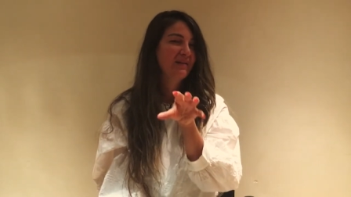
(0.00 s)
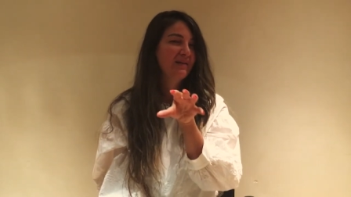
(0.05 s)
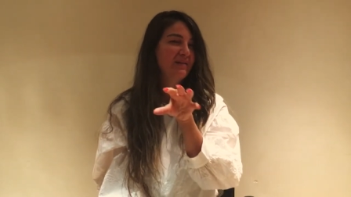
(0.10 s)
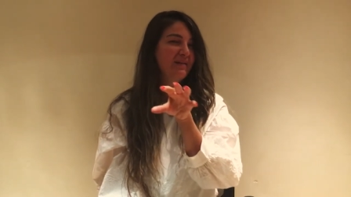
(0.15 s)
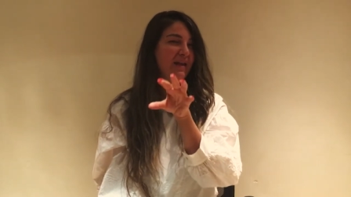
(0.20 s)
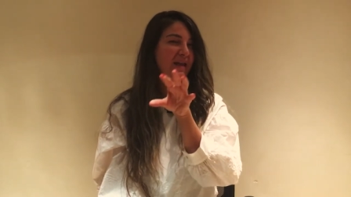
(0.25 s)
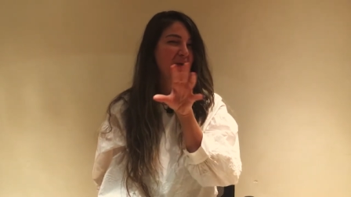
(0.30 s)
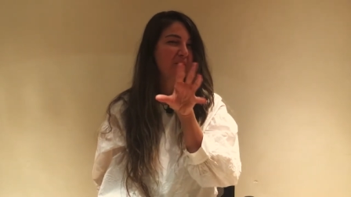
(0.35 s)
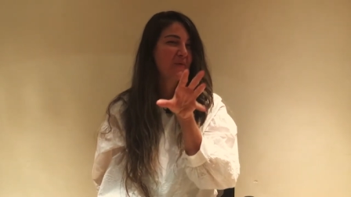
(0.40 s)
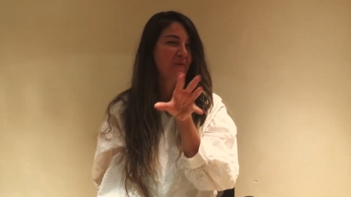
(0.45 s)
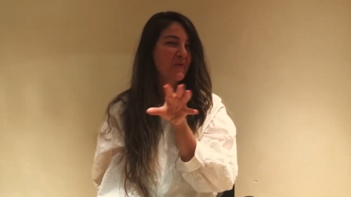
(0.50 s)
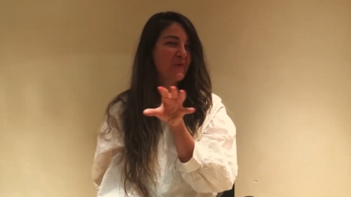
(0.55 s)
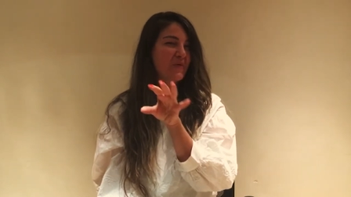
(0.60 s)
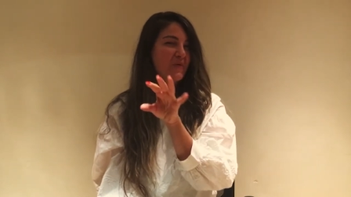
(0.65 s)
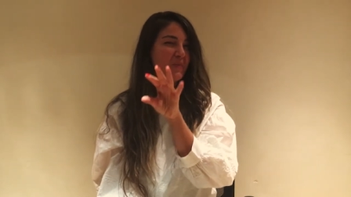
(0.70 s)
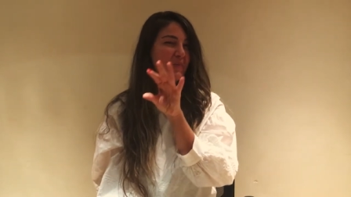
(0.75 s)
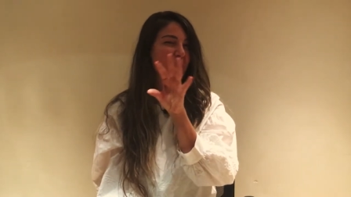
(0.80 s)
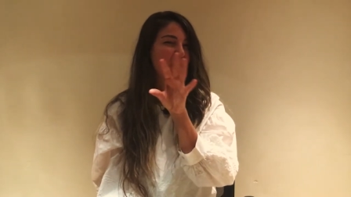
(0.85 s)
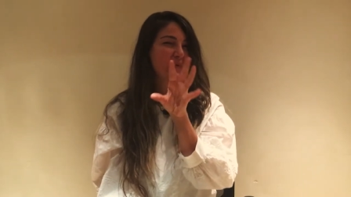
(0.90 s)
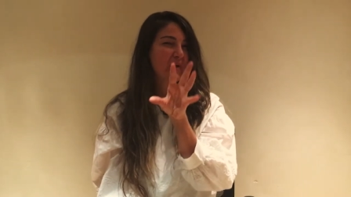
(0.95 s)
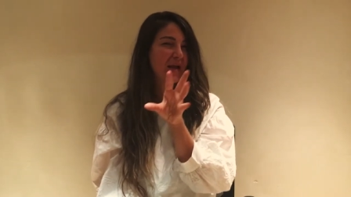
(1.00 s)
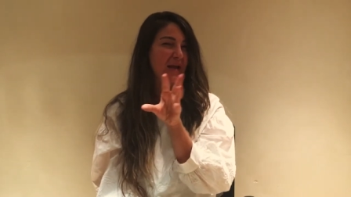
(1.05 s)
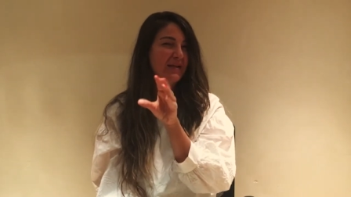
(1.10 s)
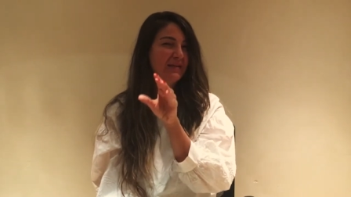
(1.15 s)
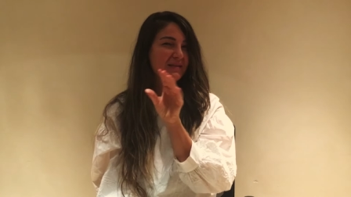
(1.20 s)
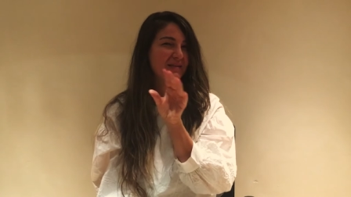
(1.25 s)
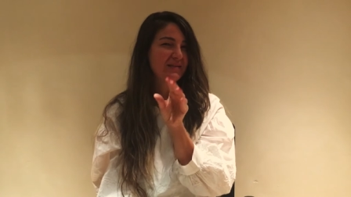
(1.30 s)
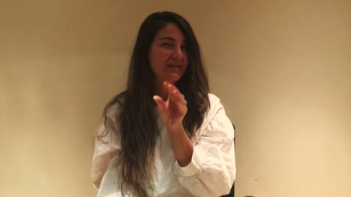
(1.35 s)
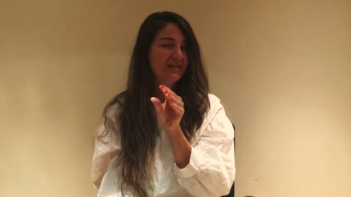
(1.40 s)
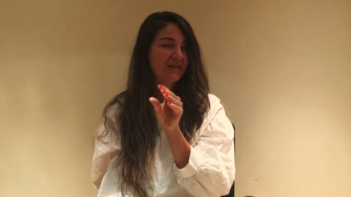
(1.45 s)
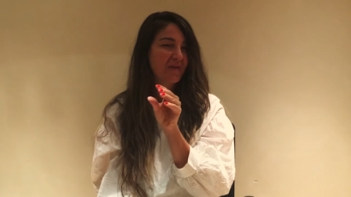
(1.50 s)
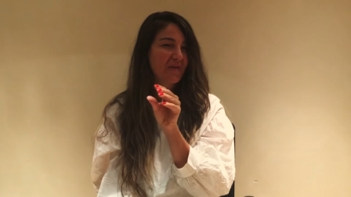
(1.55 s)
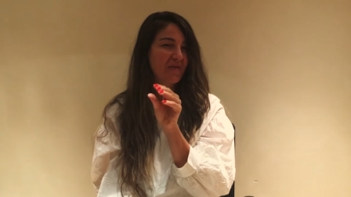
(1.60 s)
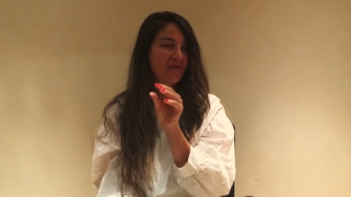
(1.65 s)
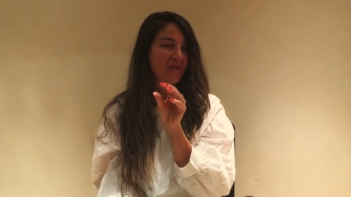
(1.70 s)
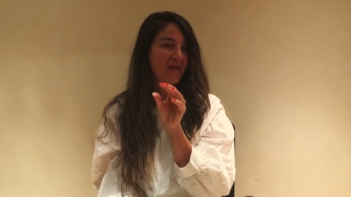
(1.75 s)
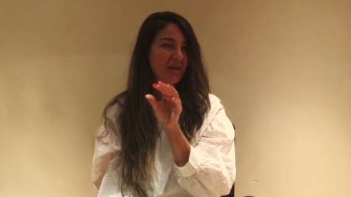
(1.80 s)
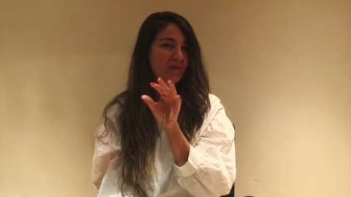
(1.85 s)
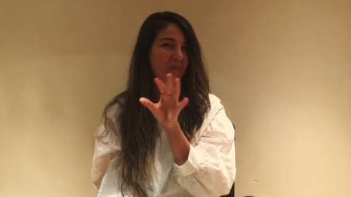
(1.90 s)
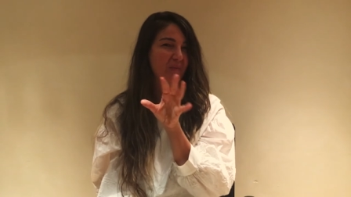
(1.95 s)
and they were the brains
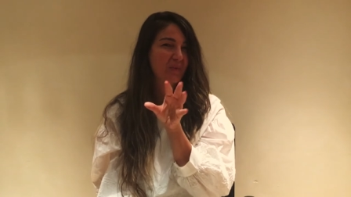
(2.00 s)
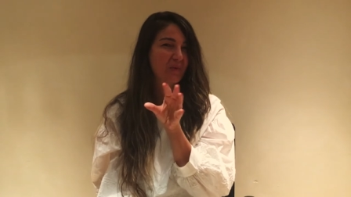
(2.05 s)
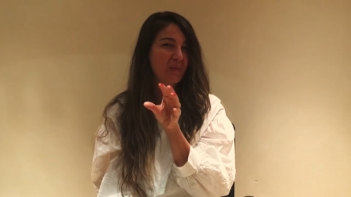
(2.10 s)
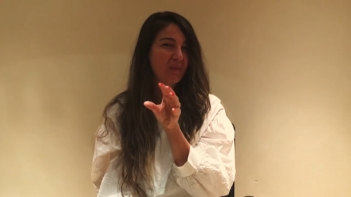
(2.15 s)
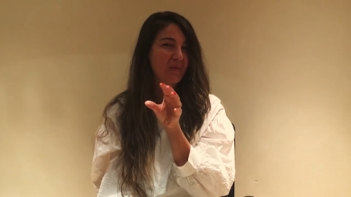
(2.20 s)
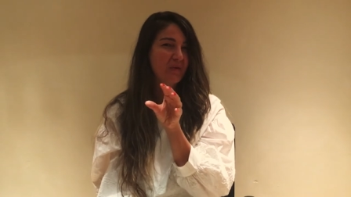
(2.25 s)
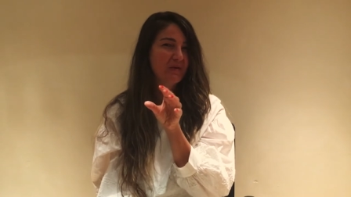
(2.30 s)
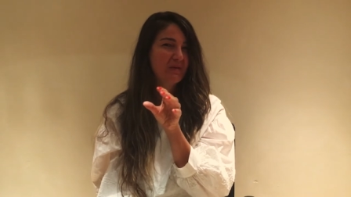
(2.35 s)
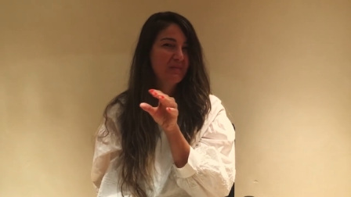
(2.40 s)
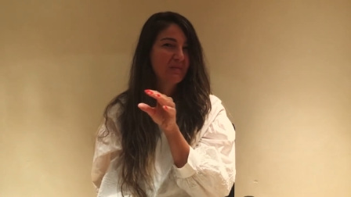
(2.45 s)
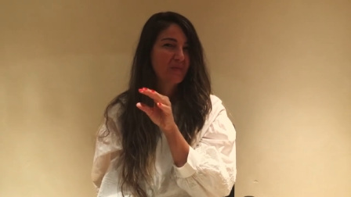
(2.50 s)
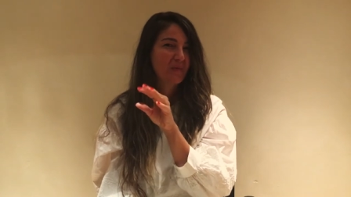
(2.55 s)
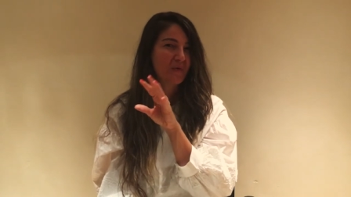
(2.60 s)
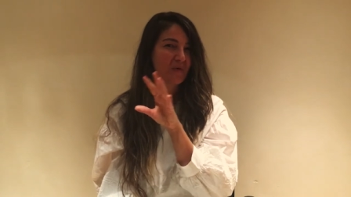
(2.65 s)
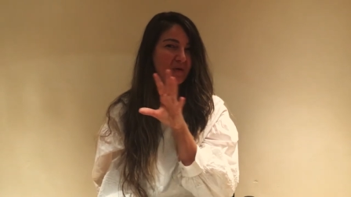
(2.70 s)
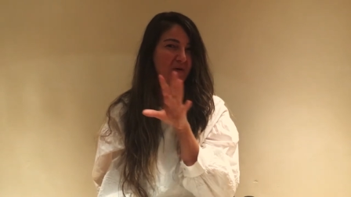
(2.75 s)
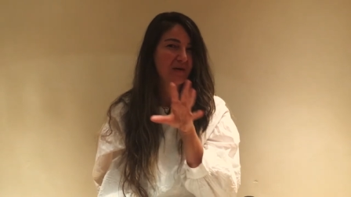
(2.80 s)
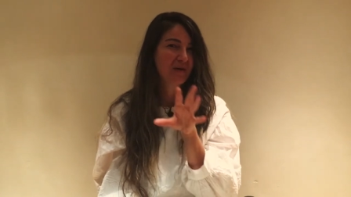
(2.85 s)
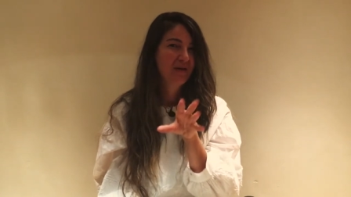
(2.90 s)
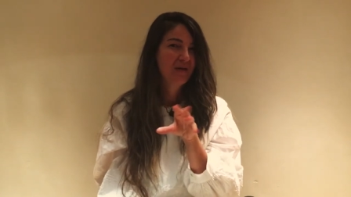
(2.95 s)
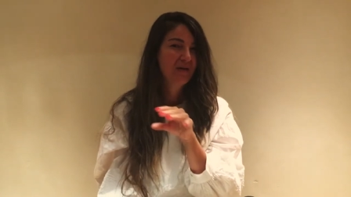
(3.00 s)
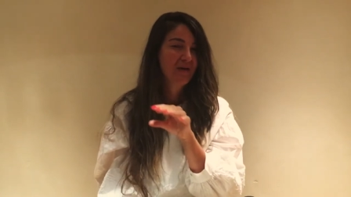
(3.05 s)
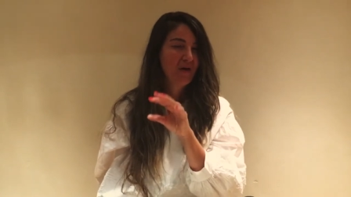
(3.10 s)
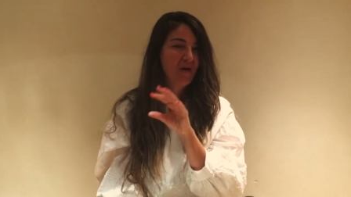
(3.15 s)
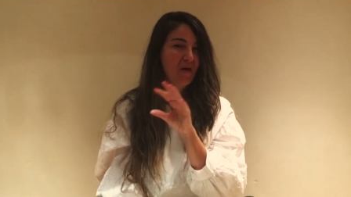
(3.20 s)
of that problem or